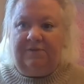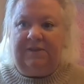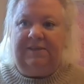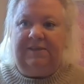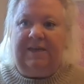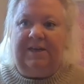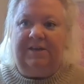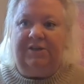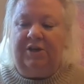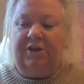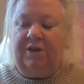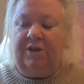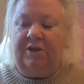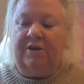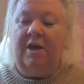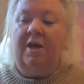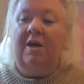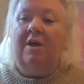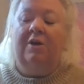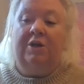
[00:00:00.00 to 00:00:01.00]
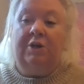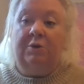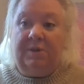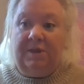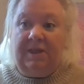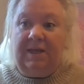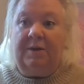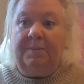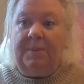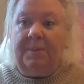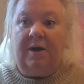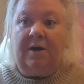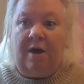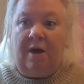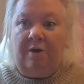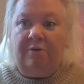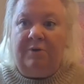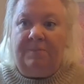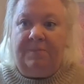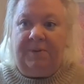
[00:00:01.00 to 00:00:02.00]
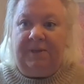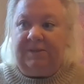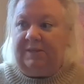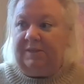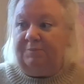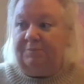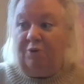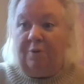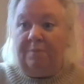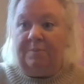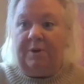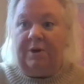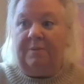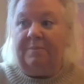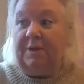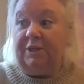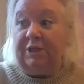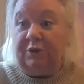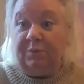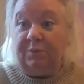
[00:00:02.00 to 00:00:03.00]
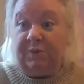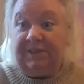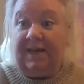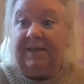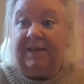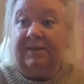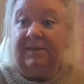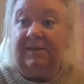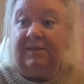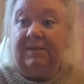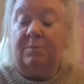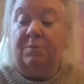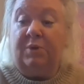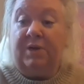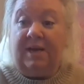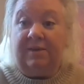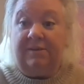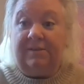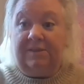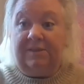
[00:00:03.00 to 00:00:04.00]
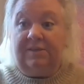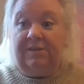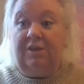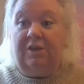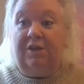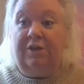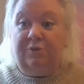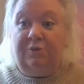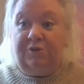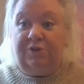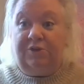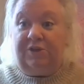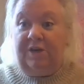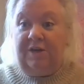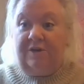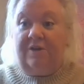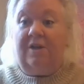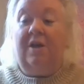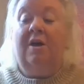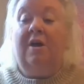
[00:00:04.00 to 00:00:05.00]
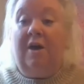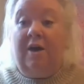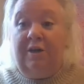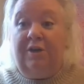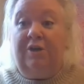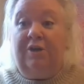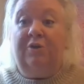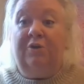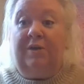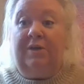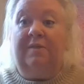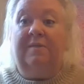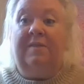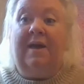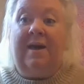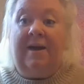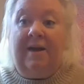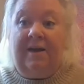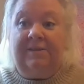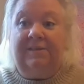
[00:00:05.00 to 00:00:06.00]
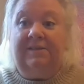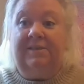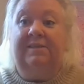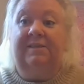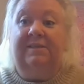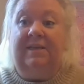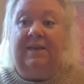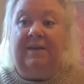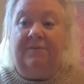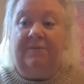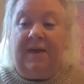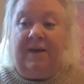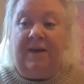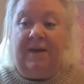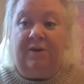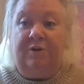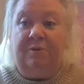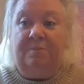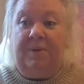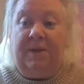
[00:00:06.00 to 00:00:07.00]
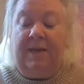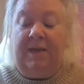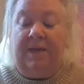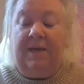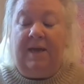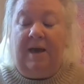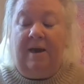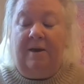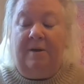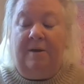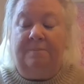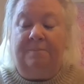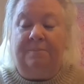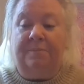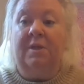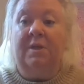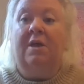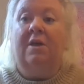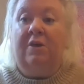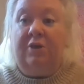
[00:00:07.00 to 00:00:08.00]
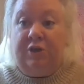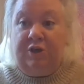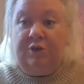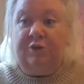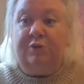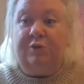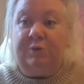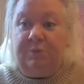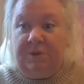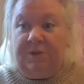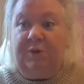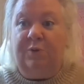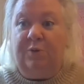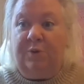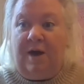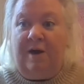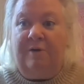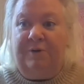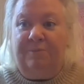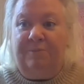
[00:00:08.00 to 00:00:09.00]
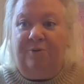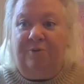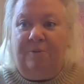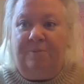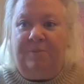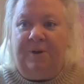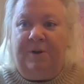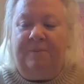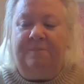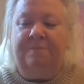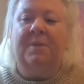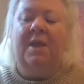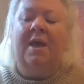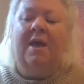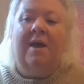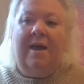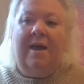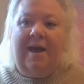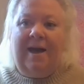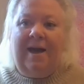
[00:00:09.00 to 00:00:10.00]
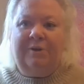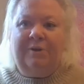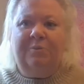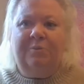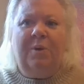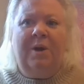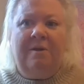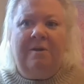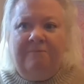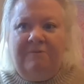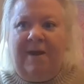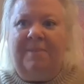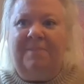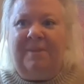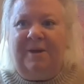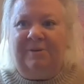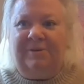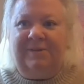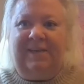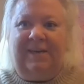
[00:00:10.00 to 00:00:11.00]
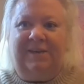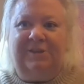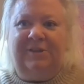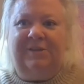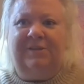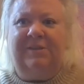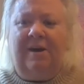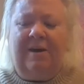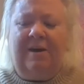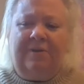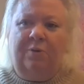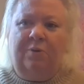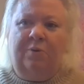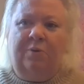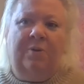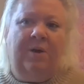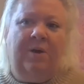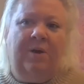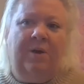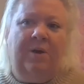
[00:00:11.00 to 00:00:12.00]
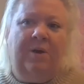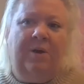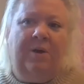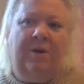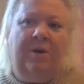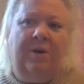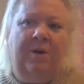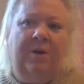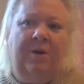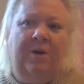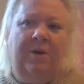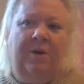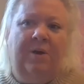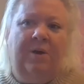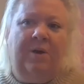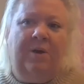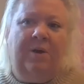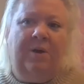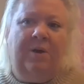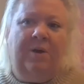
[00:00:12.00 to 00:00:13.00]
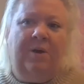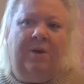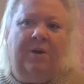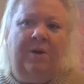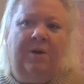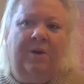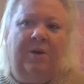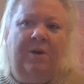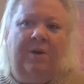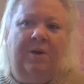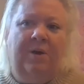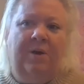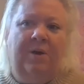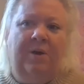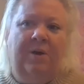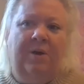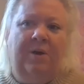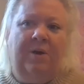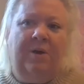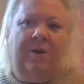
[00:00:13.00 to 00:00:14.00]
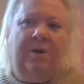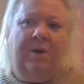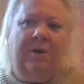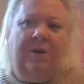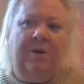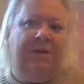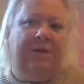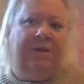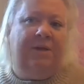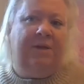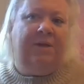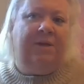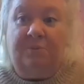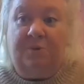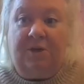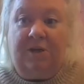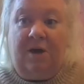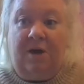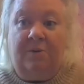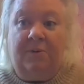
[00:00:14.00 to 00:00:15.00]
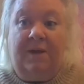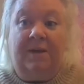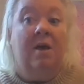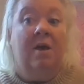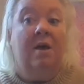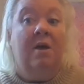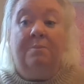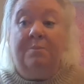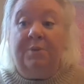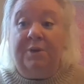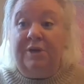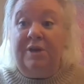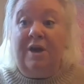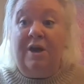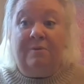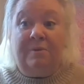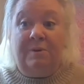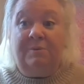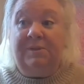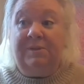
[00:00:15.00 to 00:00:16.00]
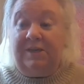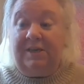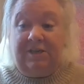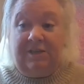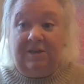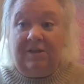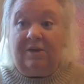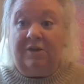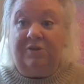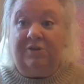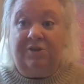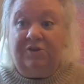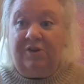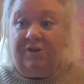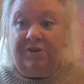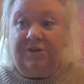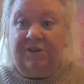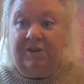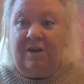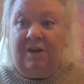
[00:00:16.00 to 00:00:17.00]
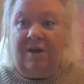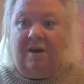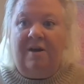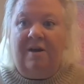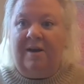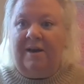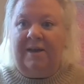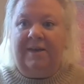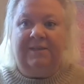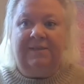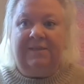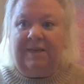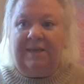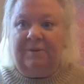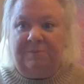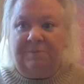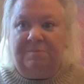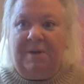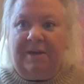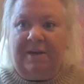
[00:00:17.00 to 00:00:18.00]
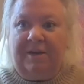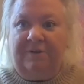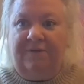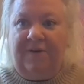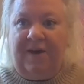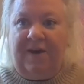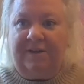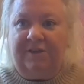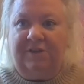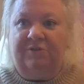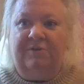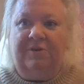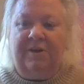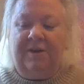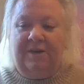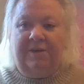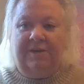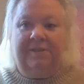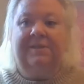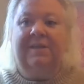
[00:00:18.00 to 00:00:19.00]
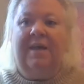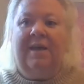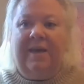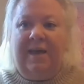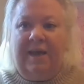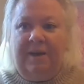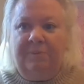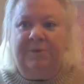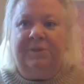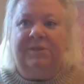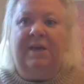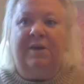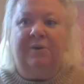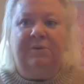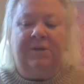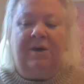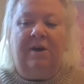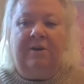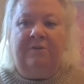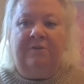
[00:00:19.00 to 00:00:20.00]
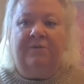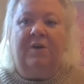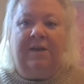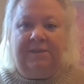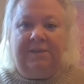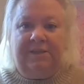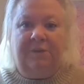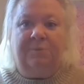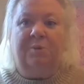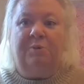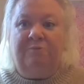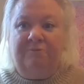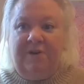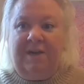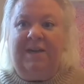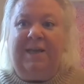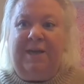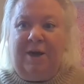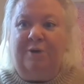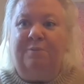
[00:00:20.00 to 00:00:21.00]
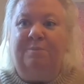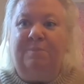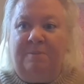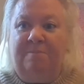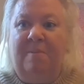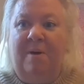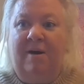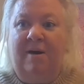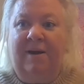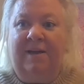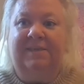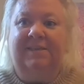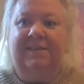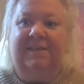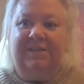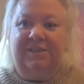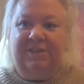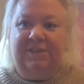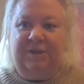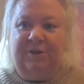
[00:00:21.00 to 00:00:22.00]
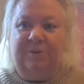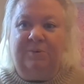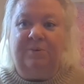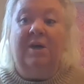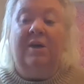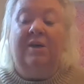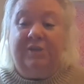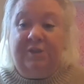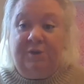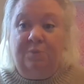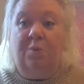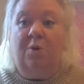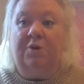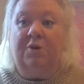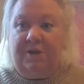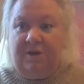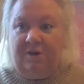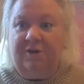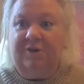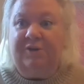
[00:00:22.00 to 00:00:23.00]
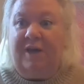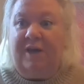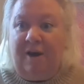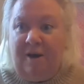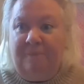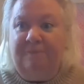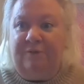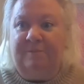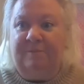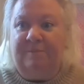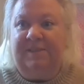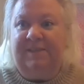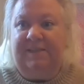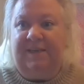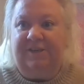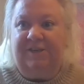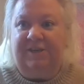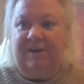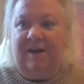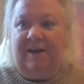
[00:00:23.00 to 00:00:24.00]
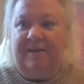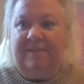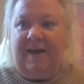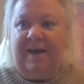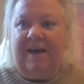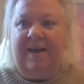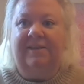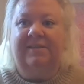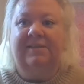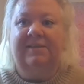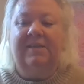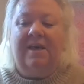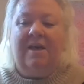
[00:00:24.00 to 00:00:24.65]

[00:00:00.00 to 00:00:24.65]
of the session, you would think about a current business problem and you would take someone else's solution and look at that and to see if that could be used with your current problem. And when I ran those sessions, I thought, you know, it's going to be sort of mostly creative businesses that would go in. But no, it was actually the construction guys, it was manufacturers, it was those kind of guys that were really open-minded to what could come from a session like that.